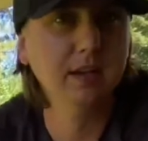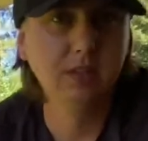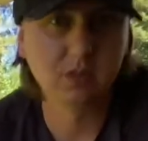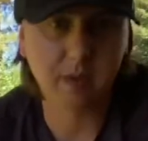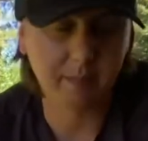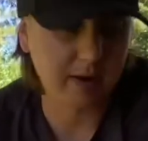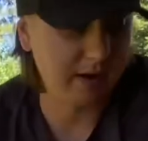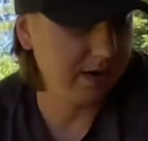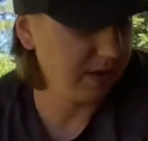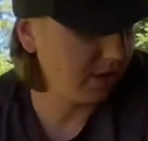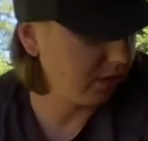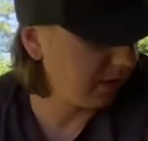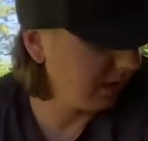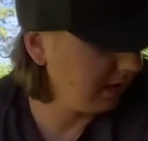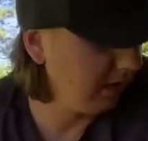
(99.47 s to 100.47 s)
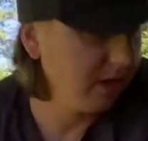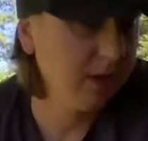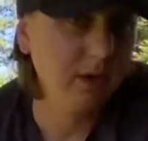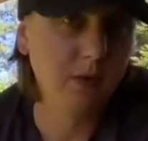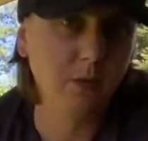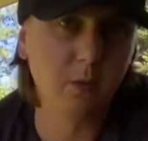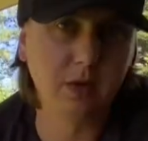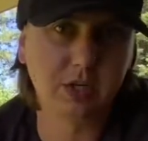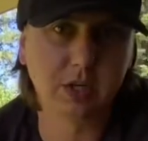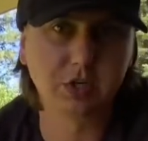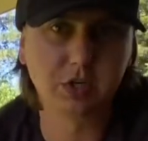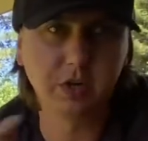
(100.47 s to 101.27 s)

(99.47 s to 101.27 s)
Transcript: so I bought another one, which I'll show you